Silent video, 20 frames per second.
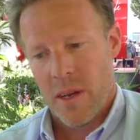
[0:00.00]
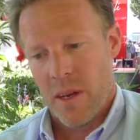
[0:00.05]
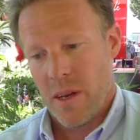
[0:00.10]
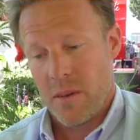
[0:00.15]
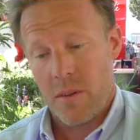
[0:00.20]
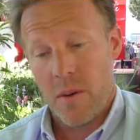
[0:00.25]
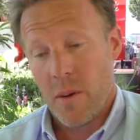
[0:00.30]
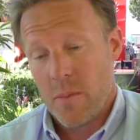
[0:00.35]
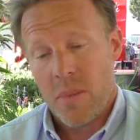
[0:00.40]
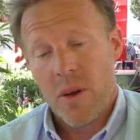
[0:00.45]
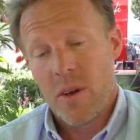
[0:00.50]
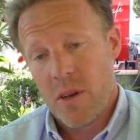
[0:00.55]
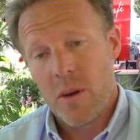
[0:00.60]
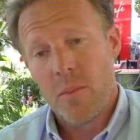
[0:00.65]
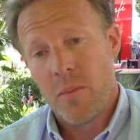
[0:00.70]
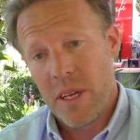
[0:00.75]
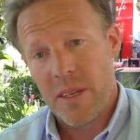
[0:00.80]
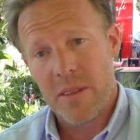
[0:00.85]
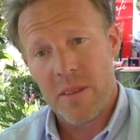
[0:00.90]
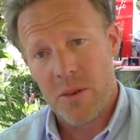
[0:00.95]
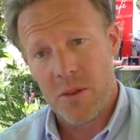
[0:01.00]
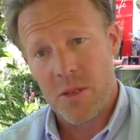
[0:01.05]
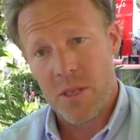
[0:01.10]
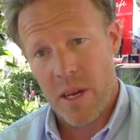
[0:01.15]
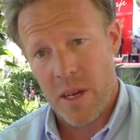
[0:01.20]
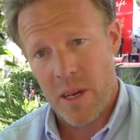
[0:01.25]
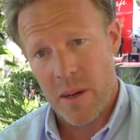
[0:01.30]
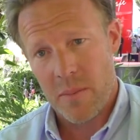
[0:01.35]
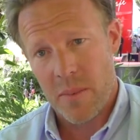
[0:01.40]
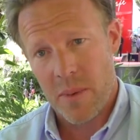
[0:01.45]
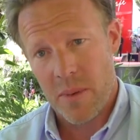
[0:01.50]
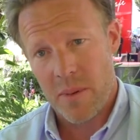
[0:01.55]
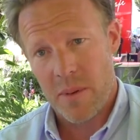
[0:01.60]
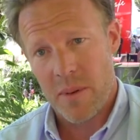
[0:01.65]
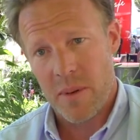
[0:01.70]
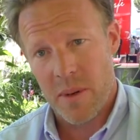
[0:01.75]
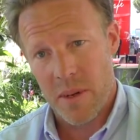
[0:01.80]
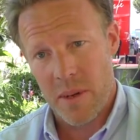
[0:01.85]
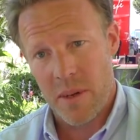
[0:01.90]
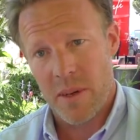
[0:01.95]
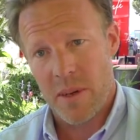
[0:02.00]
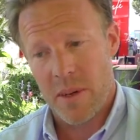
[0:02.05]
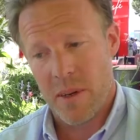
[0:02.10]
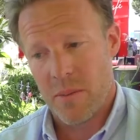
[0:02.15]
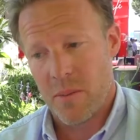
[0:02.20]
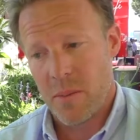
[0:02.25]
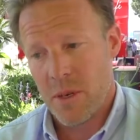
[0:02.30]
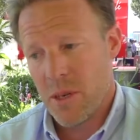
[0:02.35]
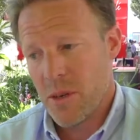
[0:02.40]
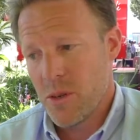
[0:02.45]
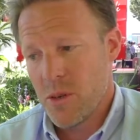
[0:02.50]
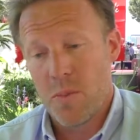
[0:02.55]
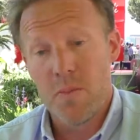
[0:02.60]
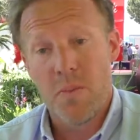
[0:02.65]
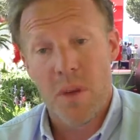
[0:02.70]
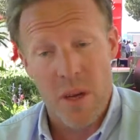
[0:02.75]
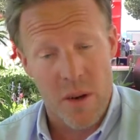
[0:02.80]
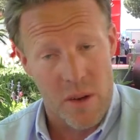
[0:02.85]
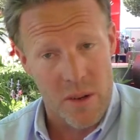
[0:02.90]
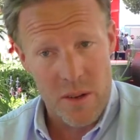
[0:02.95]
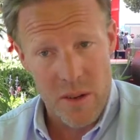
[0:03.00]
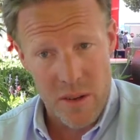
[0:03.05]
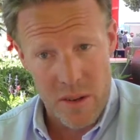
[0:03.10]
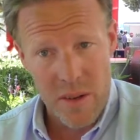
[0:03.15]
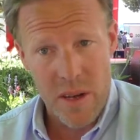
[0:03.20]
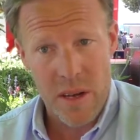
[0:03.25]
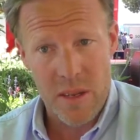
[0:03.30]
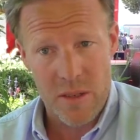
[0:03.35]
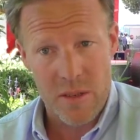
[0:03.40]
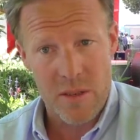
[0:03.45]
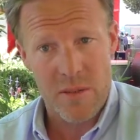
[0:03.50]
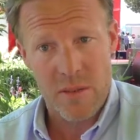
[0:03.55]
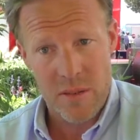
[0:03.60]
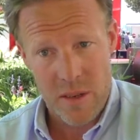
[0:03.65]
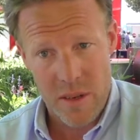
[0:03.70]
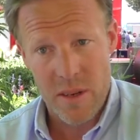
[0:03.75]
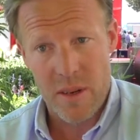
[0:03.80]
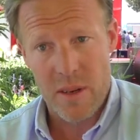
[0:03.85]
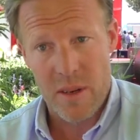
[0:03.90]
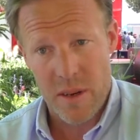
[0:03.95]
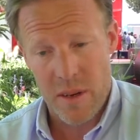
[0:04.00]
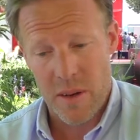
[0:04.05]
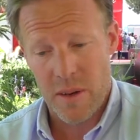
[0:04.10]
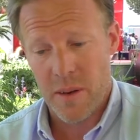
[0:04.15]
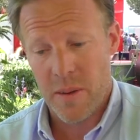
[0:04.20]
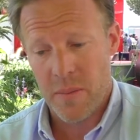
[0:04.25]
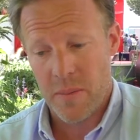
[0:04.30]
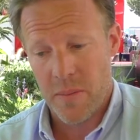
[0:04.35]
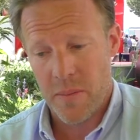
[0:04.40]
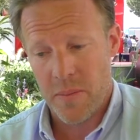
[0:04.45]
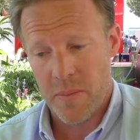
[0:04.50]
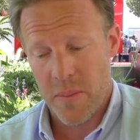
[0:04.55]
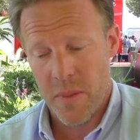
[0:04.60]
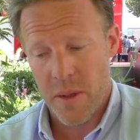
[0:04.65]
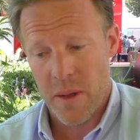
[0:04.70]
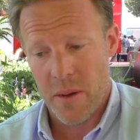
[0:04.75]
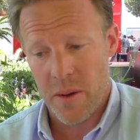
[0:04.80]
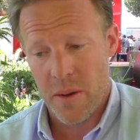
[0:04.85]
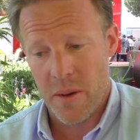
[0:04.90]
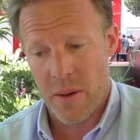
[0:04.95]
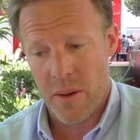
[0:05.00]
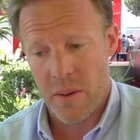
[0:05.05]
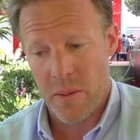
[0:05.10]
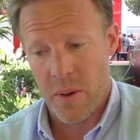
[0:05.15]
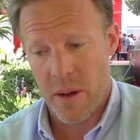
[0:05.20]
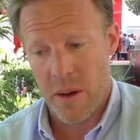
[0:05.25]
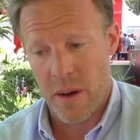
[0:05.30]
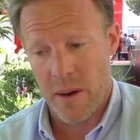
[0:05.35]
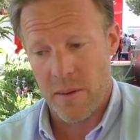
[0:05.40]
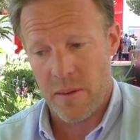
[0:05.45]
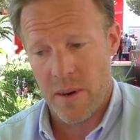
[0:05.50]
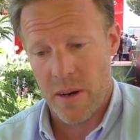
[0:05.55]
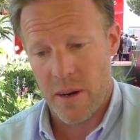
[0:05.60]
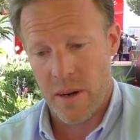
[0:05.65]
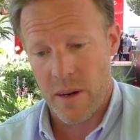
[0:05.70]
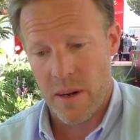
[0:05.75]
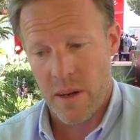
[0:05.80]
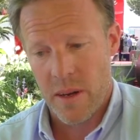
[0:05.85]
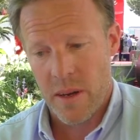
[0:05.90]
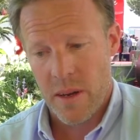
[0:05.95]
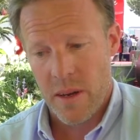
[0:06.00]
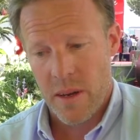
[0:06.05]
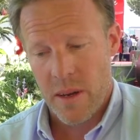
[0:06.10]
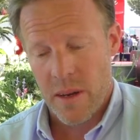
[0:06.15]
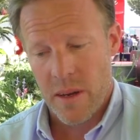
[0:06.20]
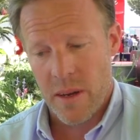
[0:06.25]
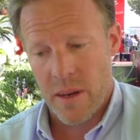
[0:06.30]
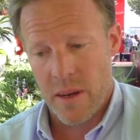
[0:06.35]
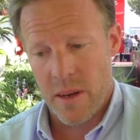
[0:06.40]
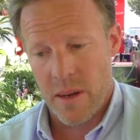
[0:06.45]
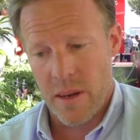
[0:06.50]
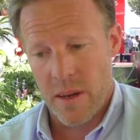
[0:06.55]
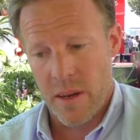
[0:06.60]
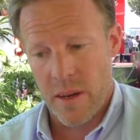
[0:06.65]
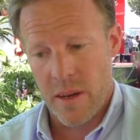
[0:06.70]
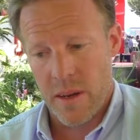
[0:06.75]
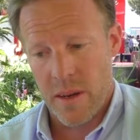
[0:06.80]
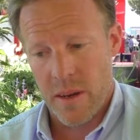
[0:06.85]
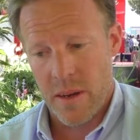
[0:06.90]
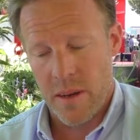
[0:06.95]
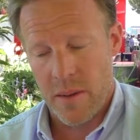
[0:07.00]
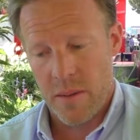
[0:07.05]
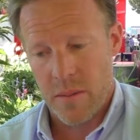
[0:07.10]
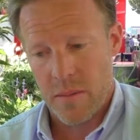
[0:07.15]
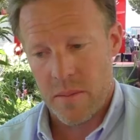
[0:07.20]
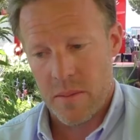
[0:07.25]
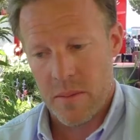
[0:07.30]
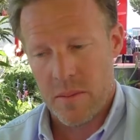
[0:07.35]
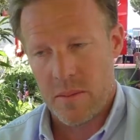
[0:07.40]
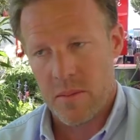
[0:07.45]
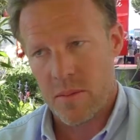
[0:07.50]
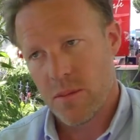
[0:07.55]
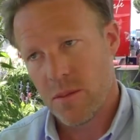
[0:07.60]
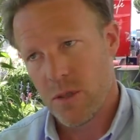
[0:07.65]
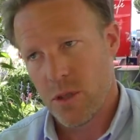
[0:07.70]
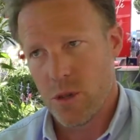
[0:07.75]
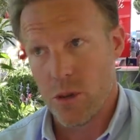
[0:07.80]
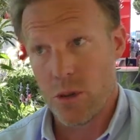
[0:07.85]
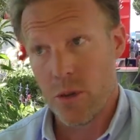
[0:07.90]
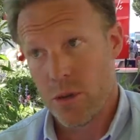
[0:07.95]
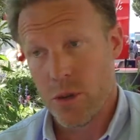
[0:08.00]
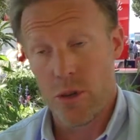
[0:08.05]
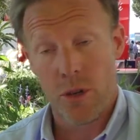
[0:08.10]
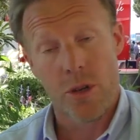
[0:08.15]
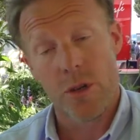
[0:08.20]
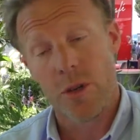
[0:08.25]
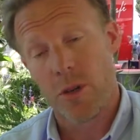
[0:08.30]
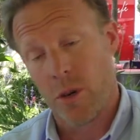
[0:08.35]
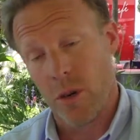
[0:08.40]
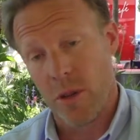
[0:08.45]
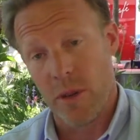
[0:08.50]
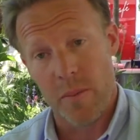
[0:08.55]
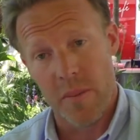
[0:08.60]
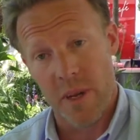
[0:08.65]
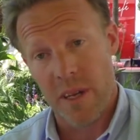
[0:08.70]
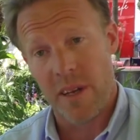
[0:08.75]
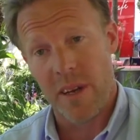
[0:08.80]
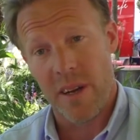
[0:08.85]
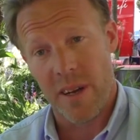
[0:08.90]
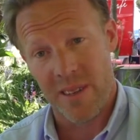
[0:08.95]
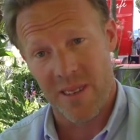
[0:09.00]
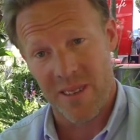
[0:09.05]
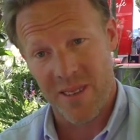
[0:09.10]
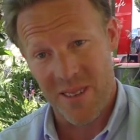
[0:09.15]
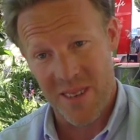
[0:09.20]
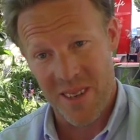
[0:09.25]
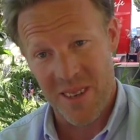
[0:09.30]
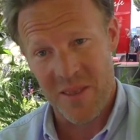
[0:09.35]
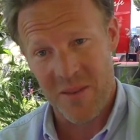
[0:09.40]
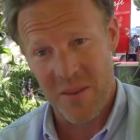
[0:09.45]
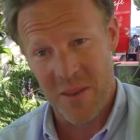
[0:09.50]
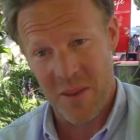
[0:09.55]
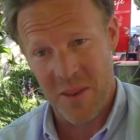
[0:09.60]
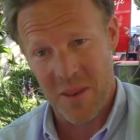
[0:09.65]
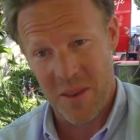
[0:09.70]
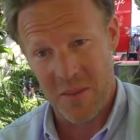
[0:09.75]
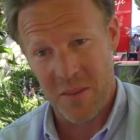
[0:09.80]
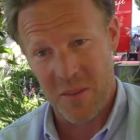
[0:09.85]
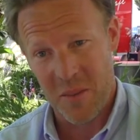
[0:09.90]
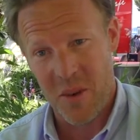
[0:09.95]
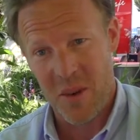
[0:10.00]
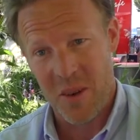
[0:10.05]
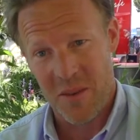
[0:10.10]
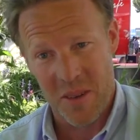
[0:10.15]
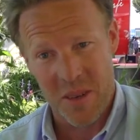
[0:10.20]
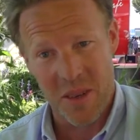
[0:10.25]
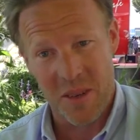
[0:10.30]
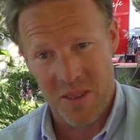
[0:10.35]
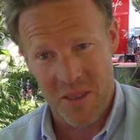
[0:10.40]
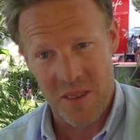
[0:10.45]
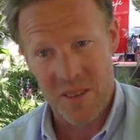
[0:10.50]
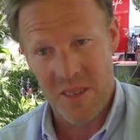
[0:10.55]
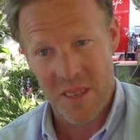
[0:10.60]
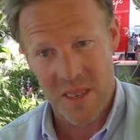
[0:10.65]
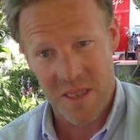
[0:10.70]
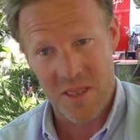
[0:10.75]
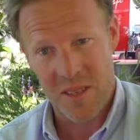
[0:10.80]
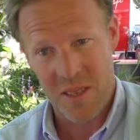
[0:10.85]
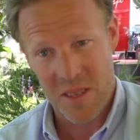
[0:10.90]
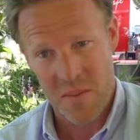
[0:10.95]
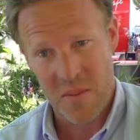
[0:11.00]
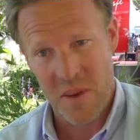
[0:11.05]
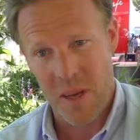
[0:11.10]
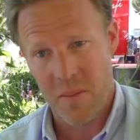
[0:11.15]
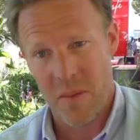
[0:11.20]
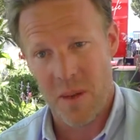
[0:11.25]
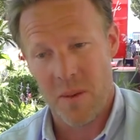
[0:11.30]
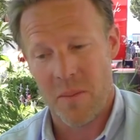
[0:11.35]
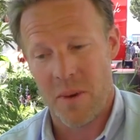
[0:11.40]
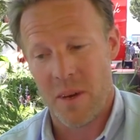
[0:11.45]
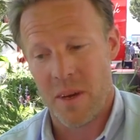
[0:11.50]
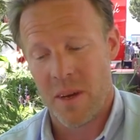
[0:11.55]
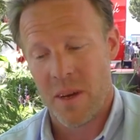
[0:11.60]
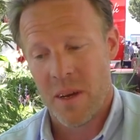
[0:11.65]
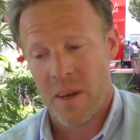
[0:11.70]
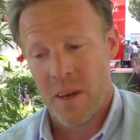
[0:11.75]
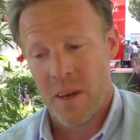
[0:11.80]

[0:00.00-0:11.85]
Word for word: a, a complete new setup. Uh, we used Be On as um, uh, one of our, uh, you, could call it media agency, but uh, more of a content agency maybe, but